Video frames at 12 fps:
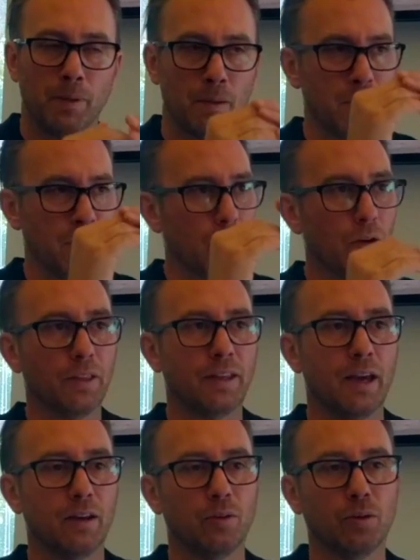I make all the
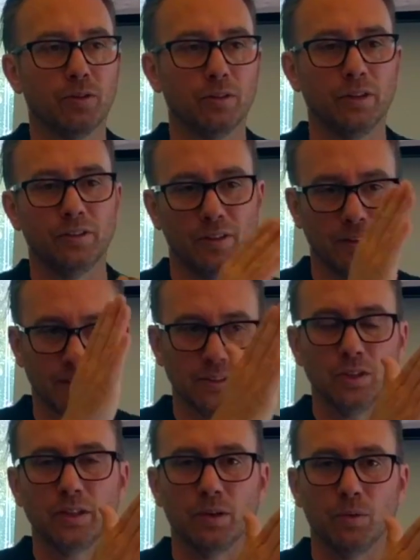categories and listen, and I
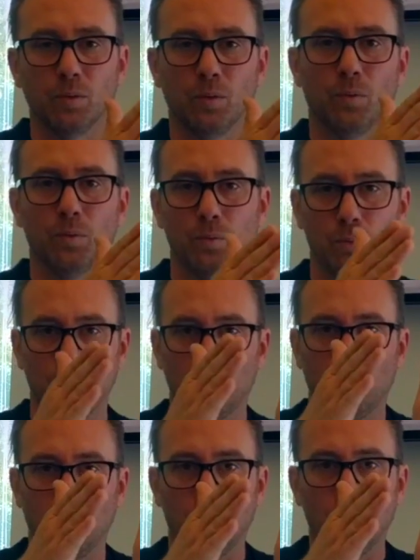look at
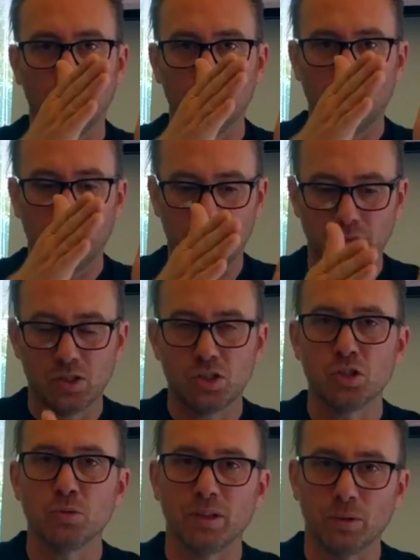what am I
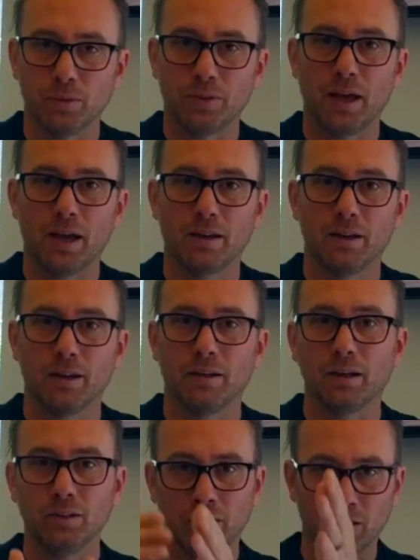consuming with that, and
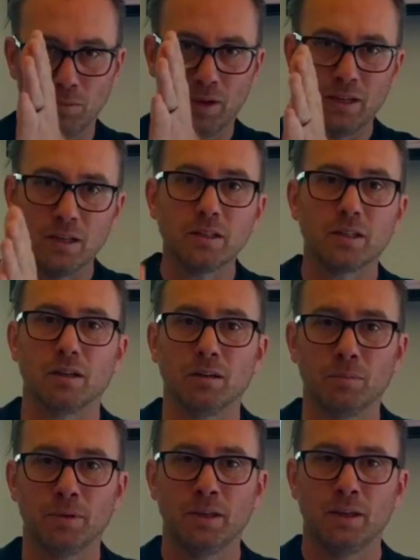I look at my
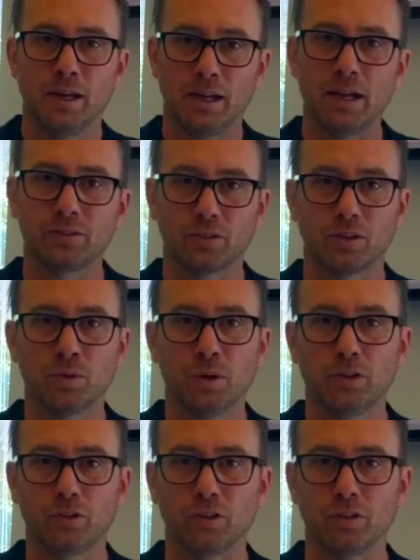income and ask the
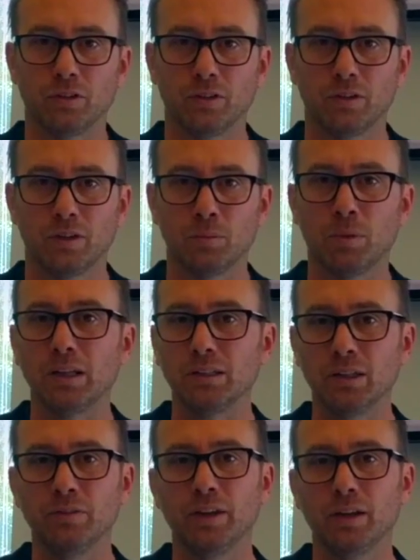question, am I
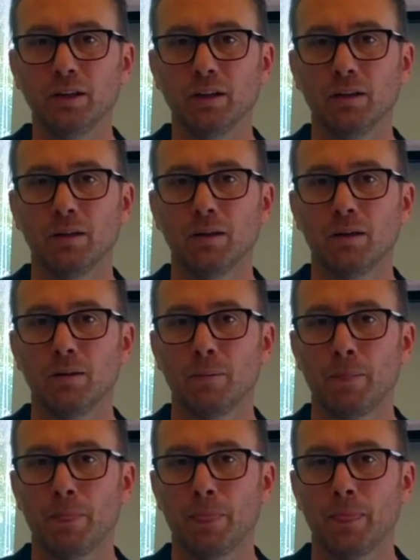living
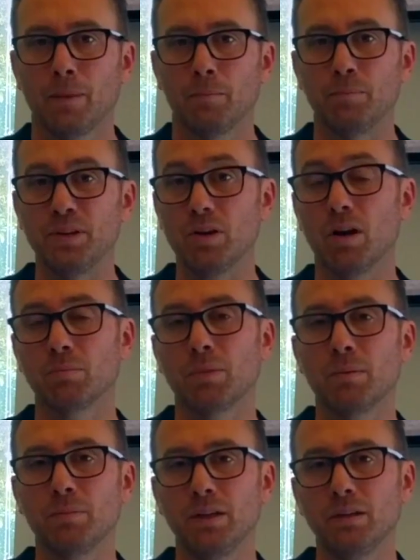beyond
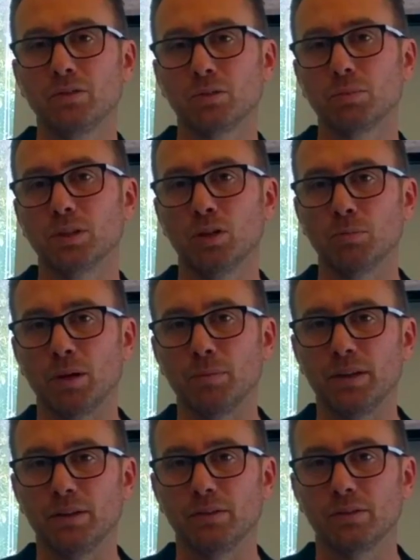my means or below my
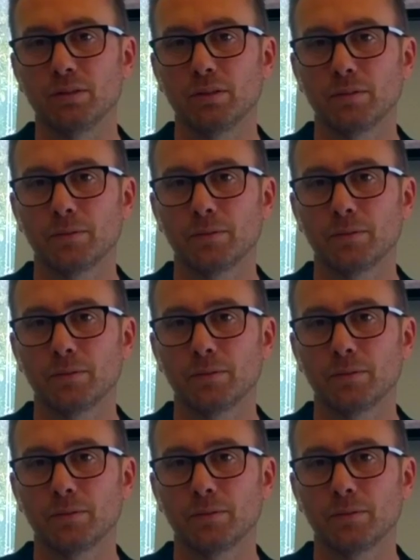means?